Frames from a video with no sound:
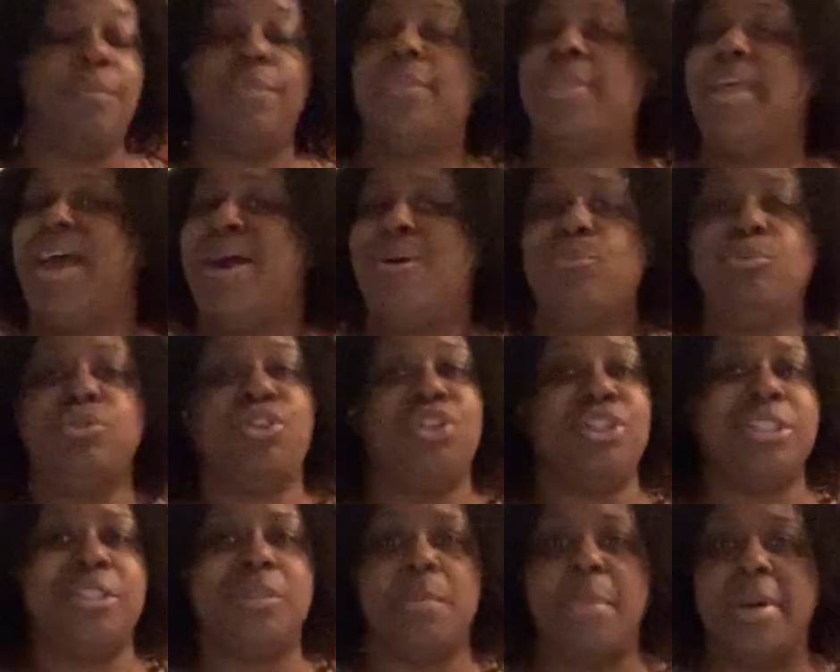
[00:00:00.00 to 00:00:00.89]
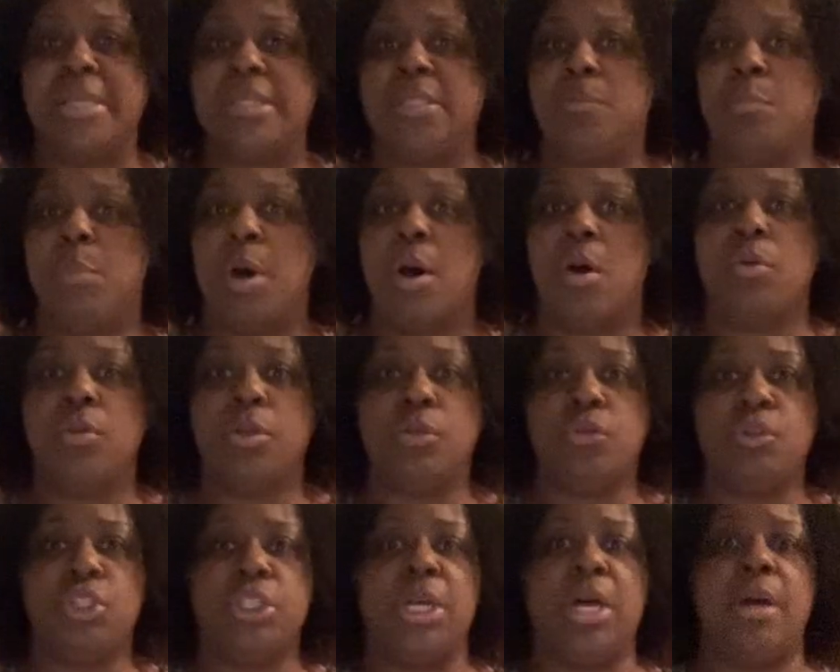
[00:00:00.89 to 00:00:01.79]
that was just my small
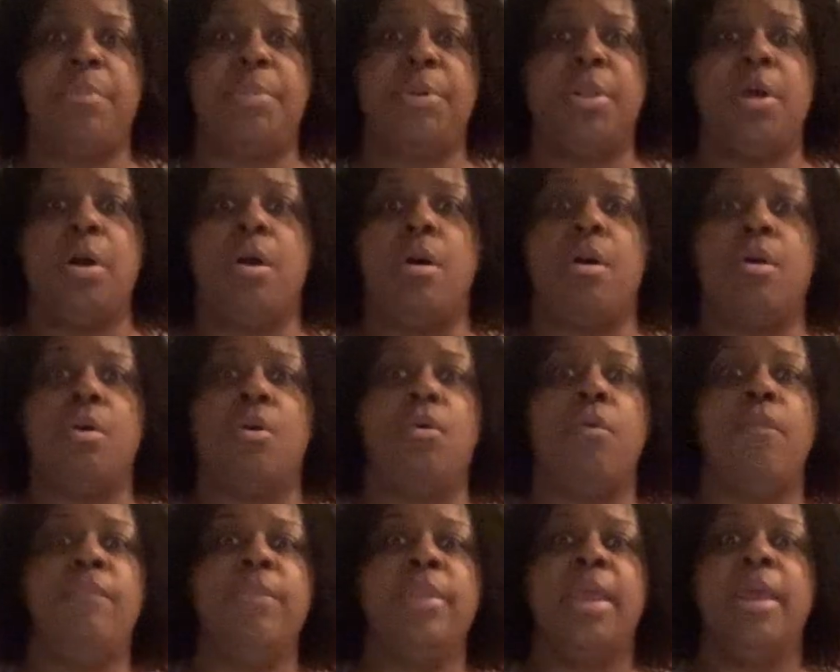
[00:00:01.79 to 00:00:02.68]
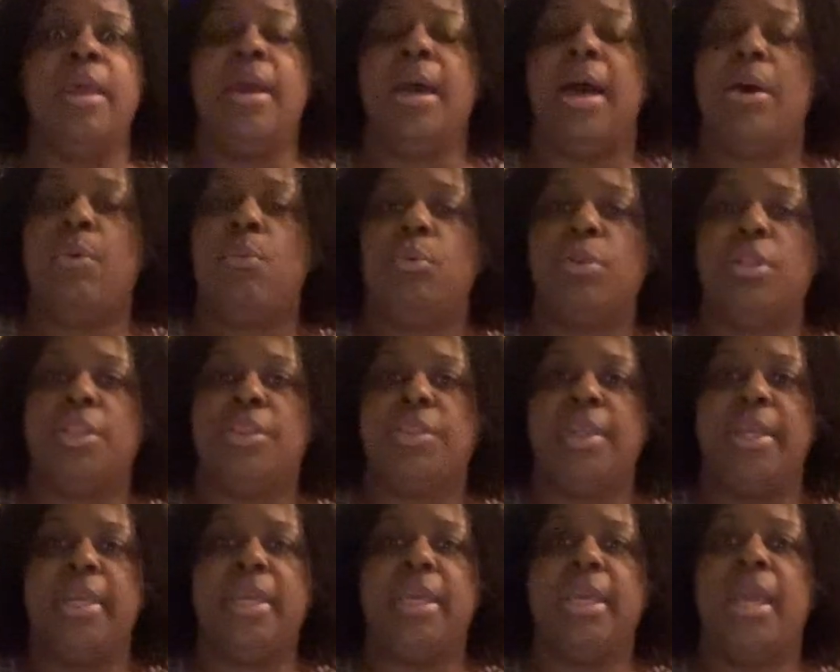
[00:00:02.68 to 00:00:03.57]
little shopping haul. I want to
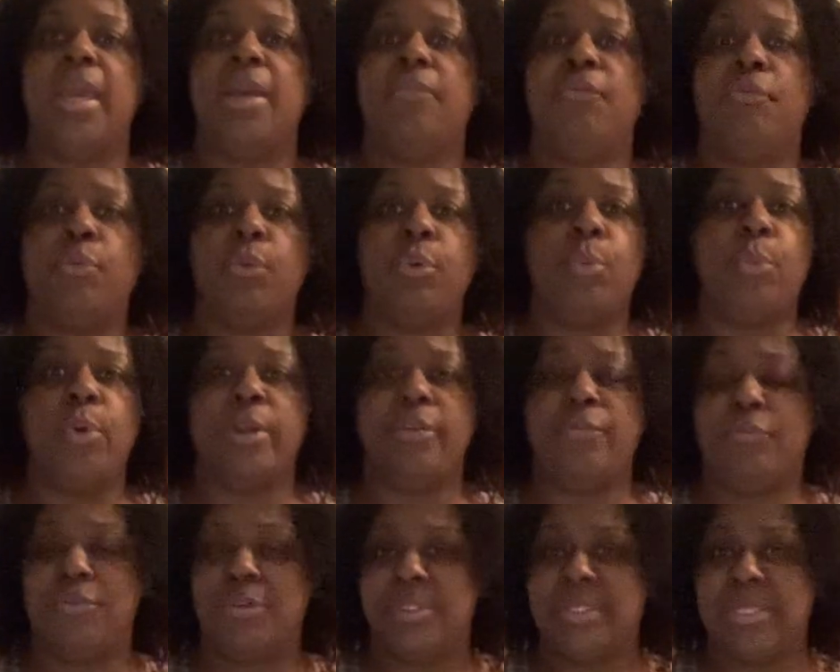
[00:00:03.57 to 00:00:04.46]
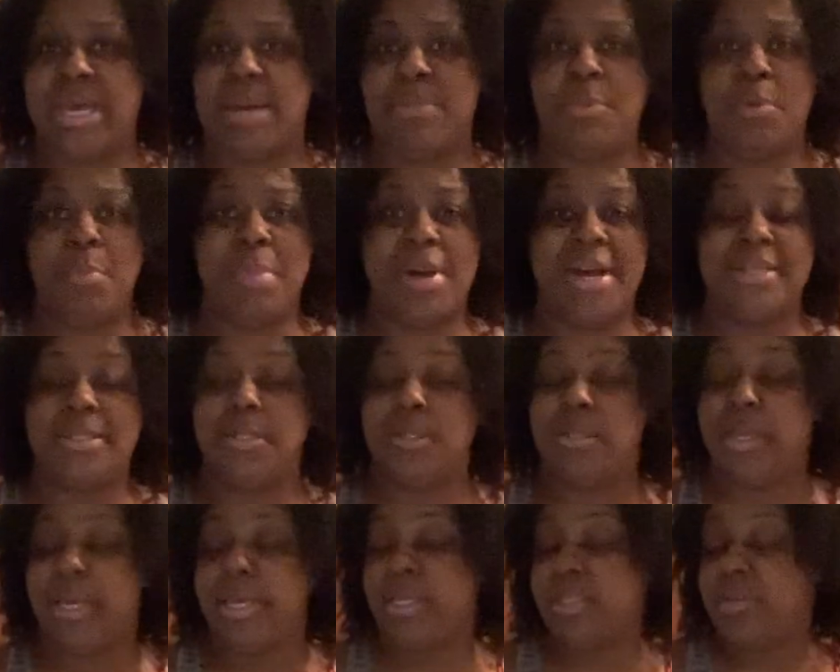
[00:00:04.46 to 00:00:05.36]
thank everyone for stopping by
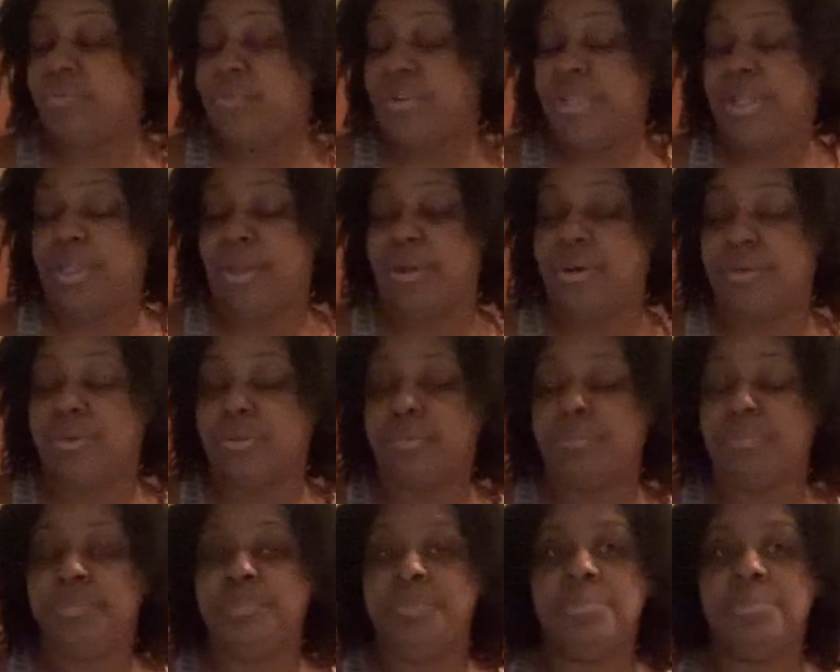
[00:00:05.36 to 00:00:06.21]
today's video.